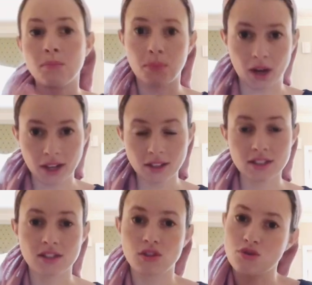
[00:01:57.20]
But
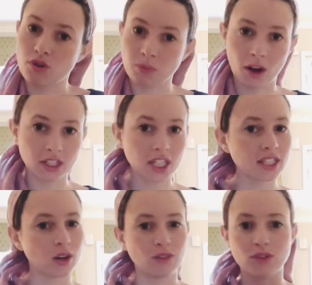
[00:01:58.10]
since it's your project,
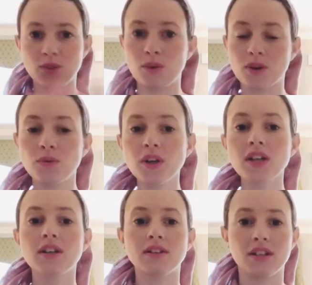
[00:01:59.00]
however you want to work